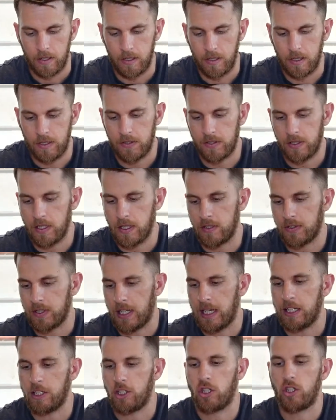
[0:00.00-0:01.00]
This is
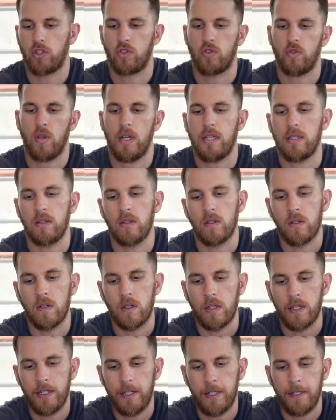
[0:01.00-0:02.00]
a straight
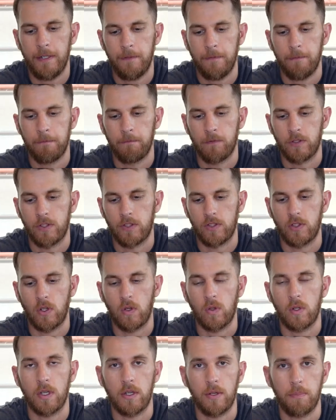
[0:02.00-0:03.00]
line
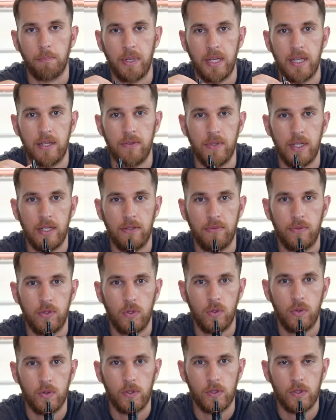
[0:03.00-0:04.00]
solar PV
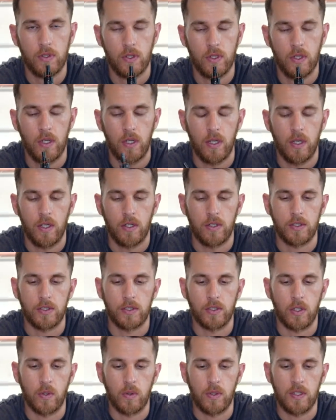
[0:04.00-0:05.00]
fuse.
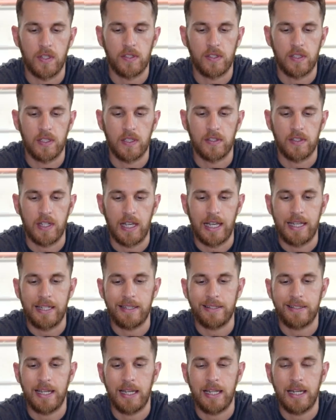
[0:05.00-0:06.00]
So this is
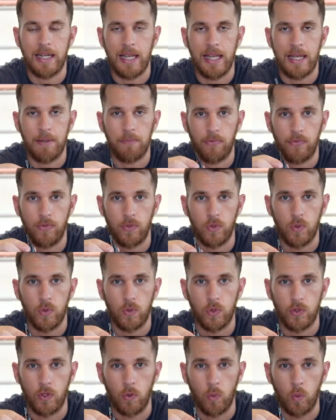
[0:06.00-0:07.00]
a 10 amp
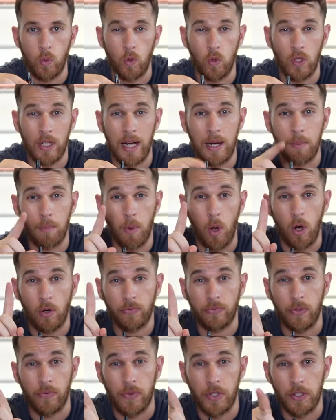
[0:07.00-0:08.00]
fuse that will come
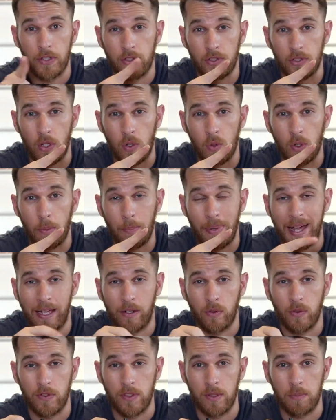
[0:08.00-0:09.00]
off of the solar
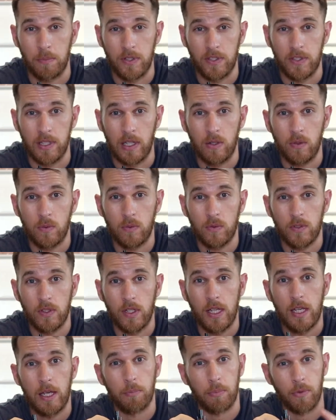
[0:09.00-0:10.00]
panels
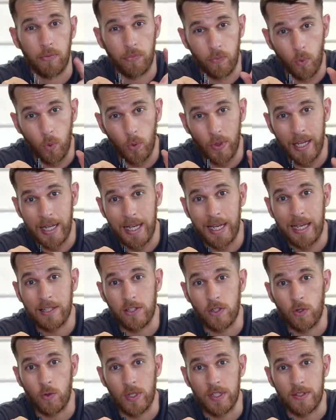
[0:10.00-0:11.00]
themselves before they
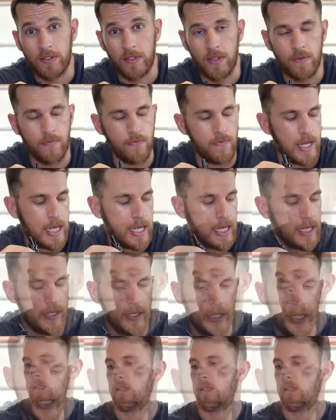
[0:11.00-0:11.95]
enter into the van.